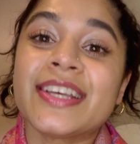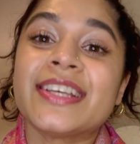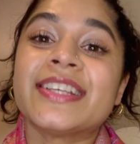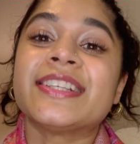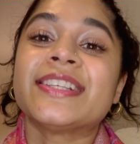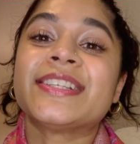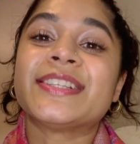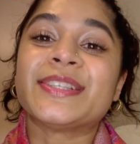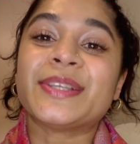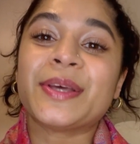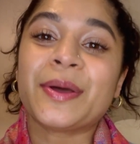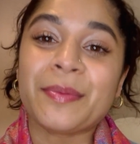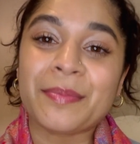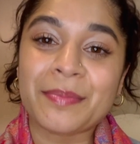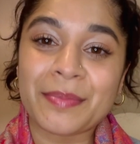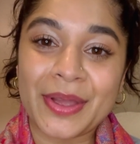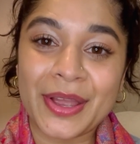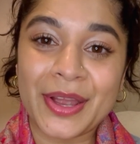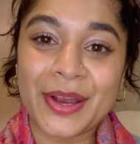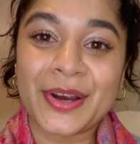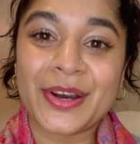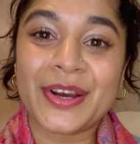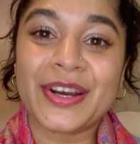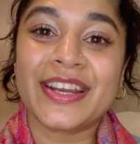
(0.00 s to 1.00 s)

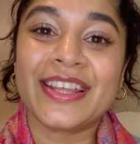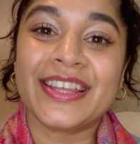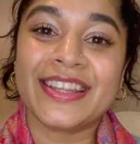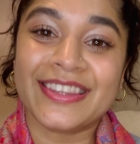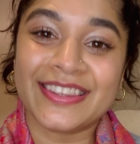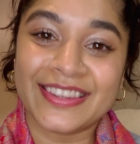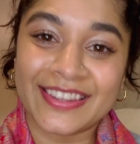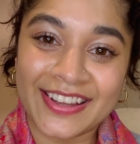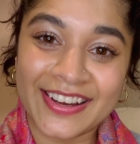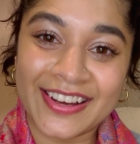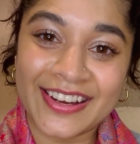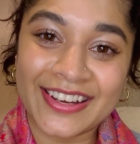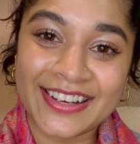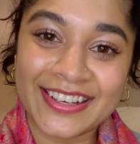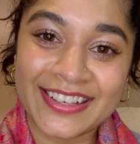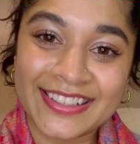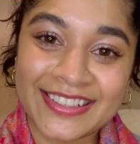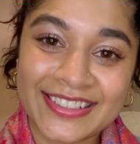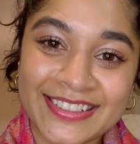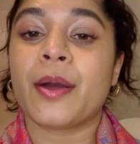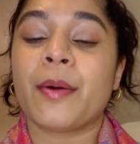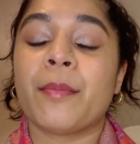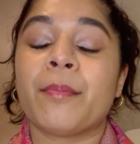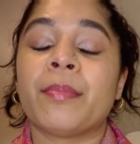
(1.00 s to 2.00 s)
Samaritan Law.
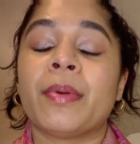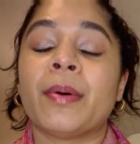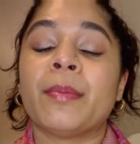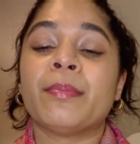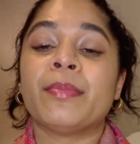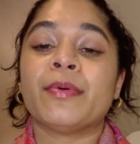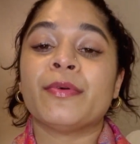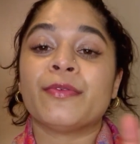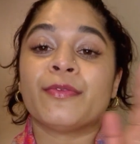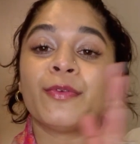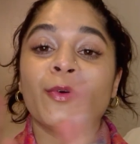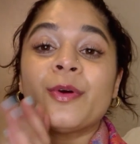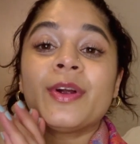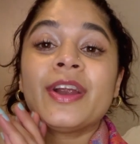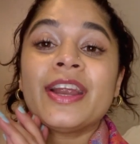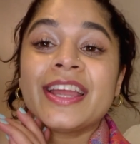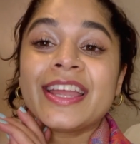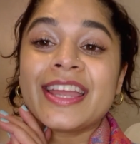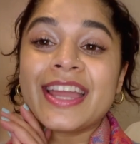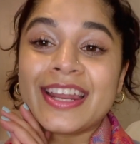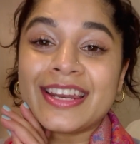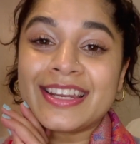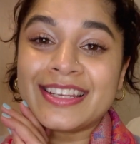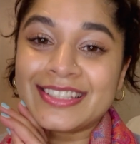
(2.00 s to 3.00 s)
But before I
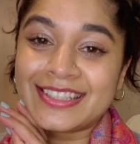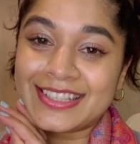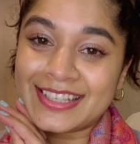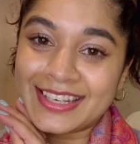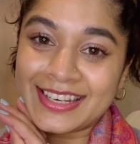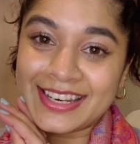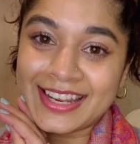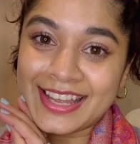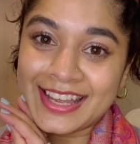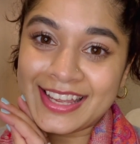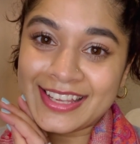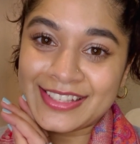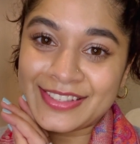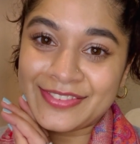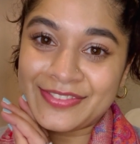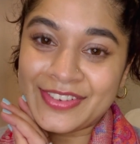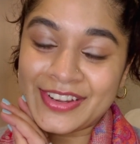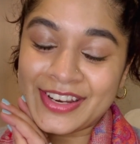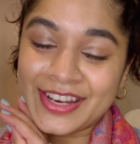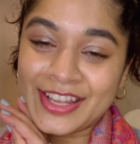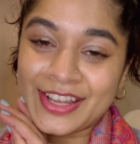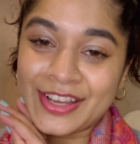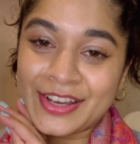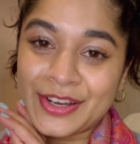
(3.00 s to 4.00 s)
get into today's
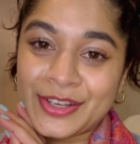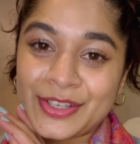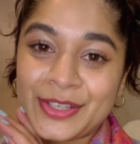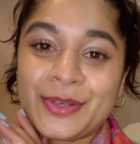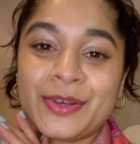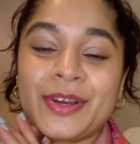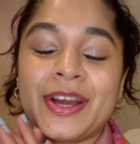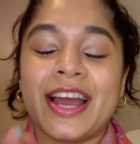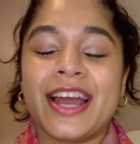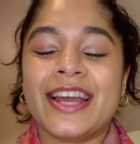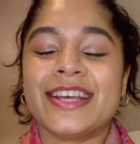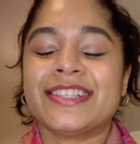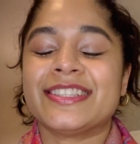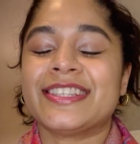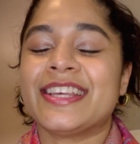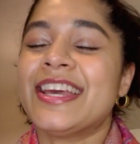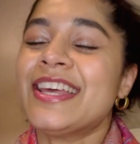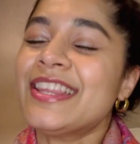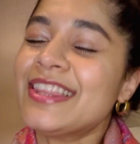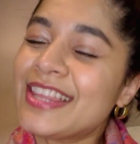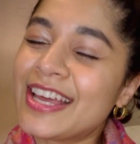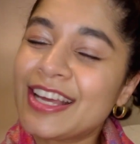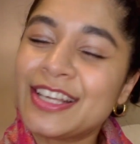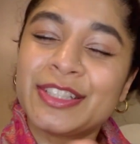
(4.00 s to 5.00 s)
video, you guys
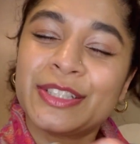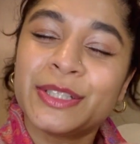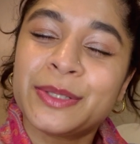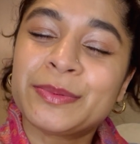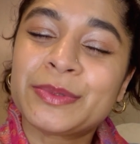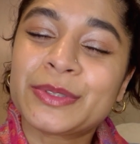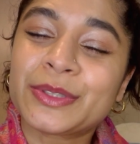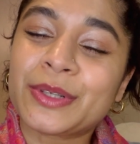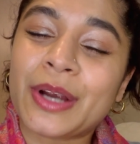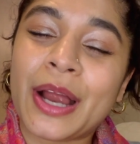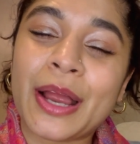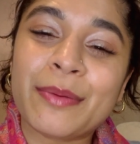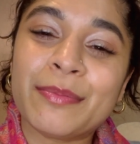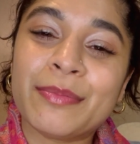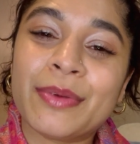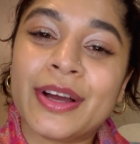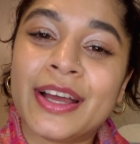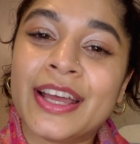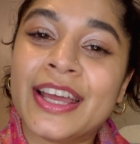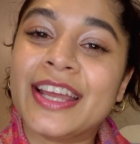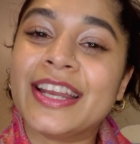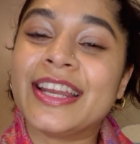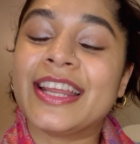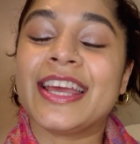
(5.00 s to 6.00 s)
hit that subscribe
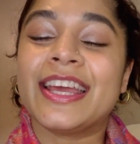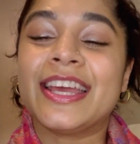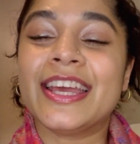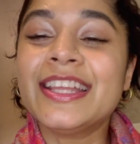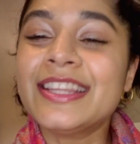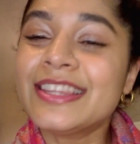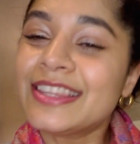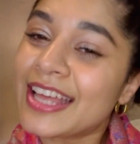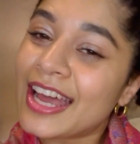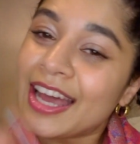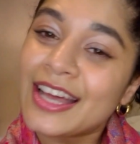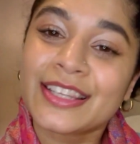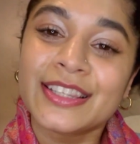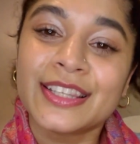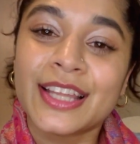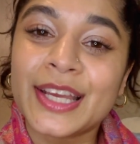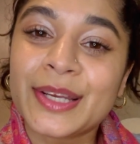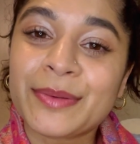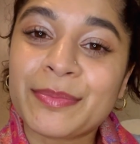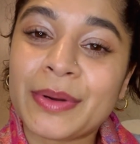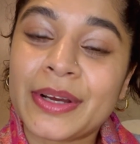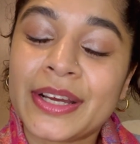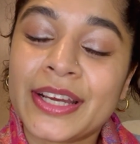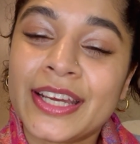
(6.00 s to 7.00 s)
button, hit that
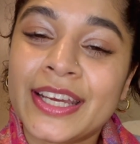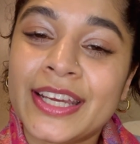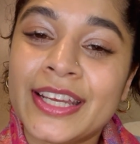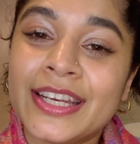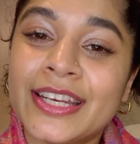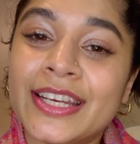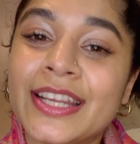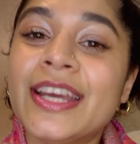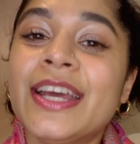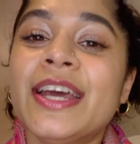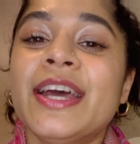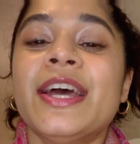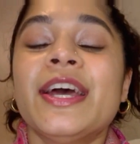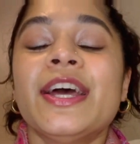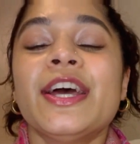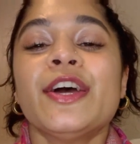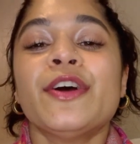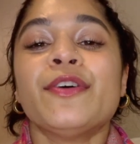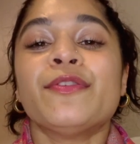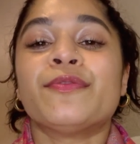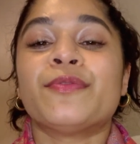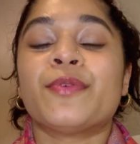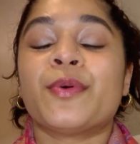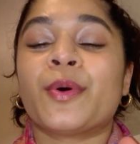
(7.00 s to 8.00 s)
like button
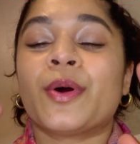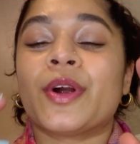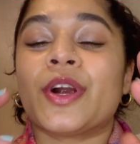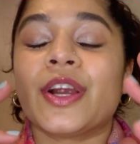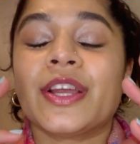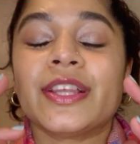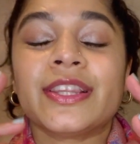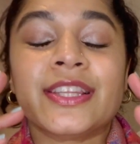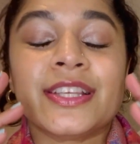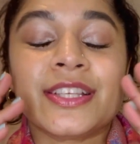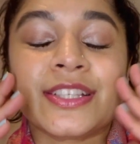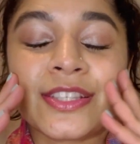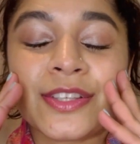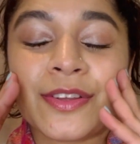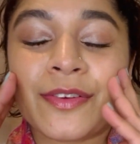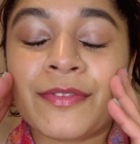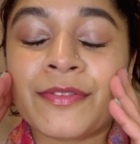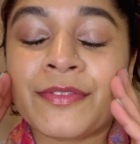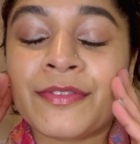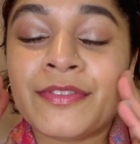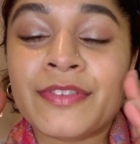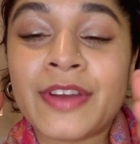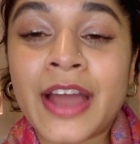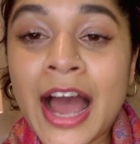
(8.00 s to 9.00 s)
for this
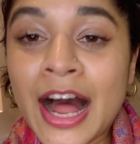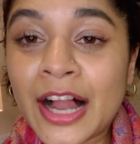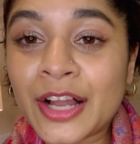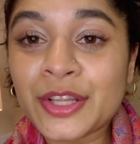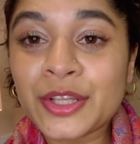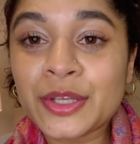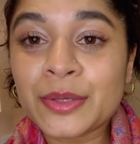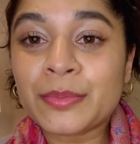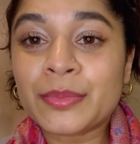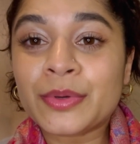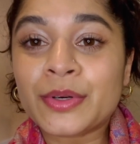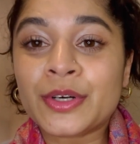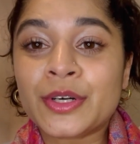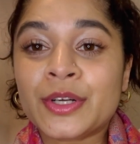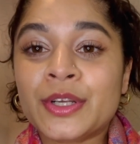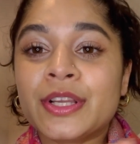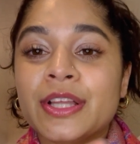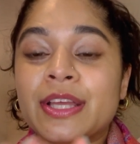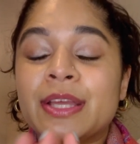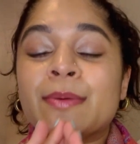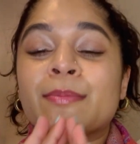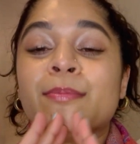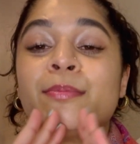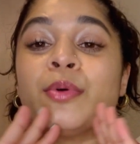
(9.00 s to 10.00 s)
valuable,
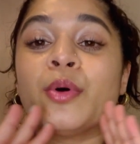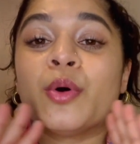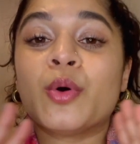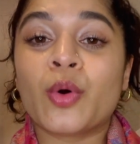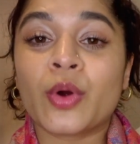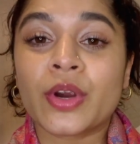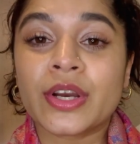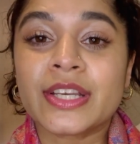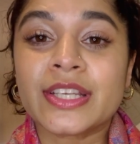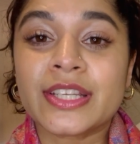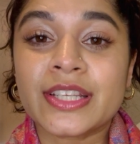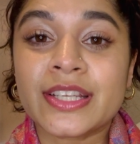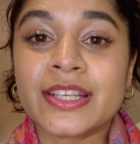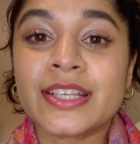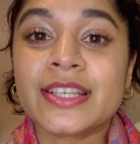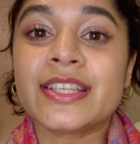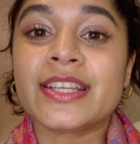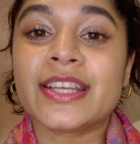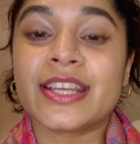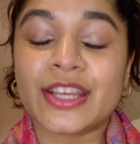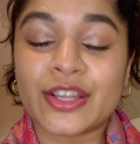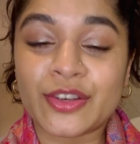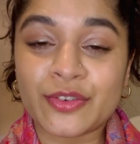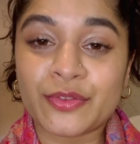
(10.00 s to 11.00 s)
important
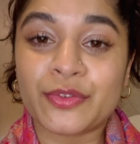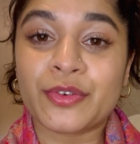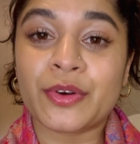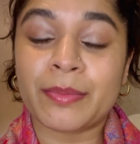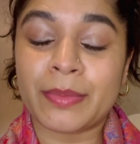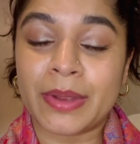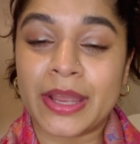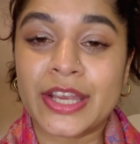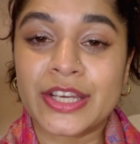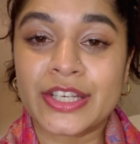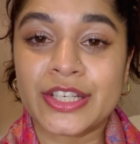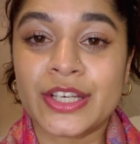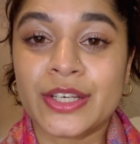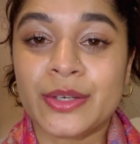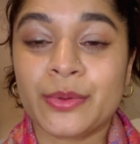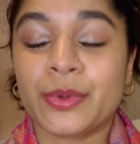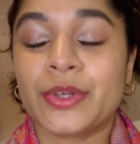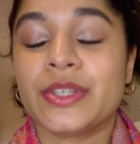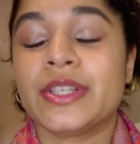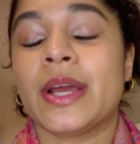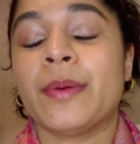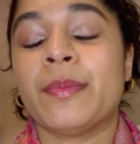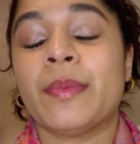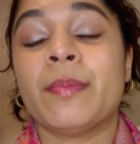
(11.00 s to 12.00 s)
information
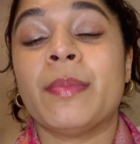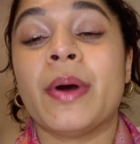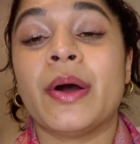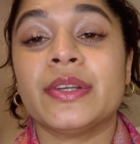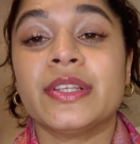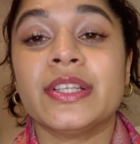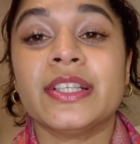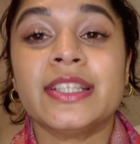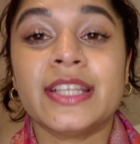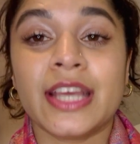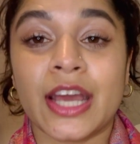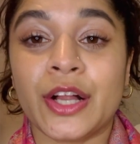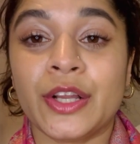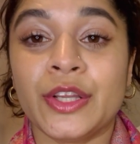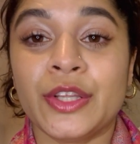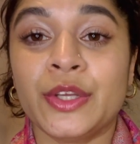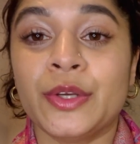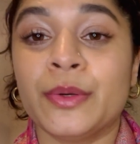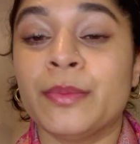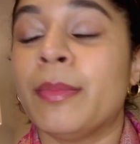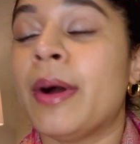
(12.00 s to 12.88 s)
which I'm about to tell you.